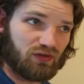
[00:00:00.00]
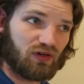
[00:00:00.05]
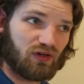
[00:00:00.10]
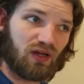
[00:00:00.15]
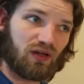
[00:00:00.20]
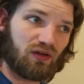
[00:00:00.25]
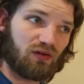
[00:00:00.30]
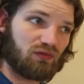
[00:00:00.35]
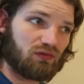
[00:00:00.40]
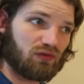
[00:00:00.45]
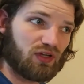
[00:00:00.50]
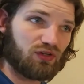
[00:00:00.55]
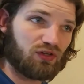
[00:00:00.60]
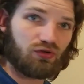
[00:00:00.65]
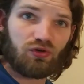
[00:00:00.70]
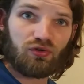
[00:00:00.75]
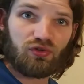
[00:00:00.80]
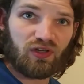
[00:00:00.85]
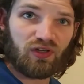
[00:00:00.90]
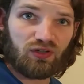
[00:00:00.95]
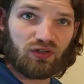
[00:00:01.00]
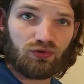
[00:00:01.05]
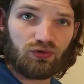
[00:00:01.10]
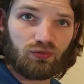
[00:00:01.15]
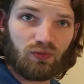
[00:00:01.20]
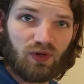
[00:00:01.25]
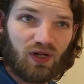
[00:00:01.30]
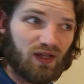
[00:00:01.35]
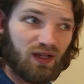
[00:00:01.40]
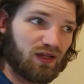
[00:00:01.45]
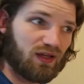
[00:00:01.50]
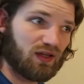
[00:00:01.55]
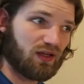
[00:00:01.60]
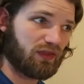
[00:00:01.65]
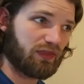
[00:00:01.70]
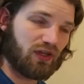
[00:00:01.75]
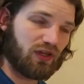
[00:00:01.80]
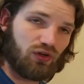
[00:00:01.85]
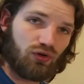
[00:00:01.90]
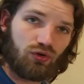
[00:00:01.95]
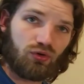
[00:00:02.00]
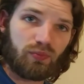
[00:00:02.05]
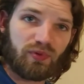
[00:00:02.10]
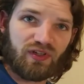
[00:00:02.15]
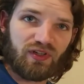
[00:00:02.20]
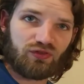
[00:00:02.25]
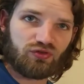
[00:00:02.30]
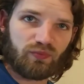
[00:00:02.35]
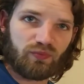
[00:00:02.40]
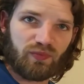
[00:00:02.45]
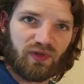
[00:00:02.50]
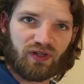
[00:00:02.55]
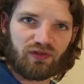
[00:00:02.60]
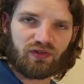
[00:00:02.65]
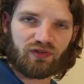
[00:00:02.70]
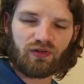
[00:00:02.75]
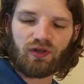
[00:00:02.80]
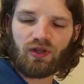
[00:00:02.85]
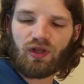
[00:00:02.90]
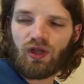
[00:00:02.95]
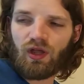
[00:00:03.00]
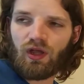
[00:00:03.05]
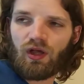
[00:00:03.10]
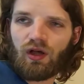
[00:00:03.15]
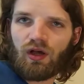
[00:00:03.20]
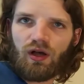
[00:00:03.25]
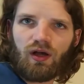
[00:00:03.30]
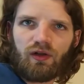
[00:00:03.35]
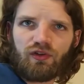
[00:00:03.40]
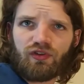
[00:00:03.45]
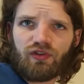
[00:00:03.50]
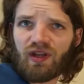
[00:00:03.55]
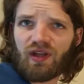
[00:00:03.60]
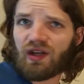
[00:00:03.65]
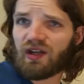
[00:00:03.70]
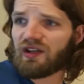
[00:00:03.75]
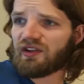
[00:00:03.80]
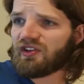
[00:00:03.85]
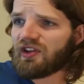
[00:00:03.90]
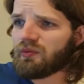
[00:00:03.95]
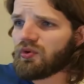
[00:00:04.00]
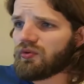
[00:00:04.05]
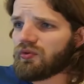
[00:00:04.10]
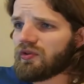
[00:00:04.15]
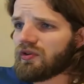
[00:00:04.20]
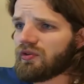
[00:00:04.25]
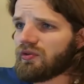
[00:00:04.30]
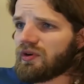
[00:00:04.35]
You're not introducing a new way and then new potential bugs. So I got an example real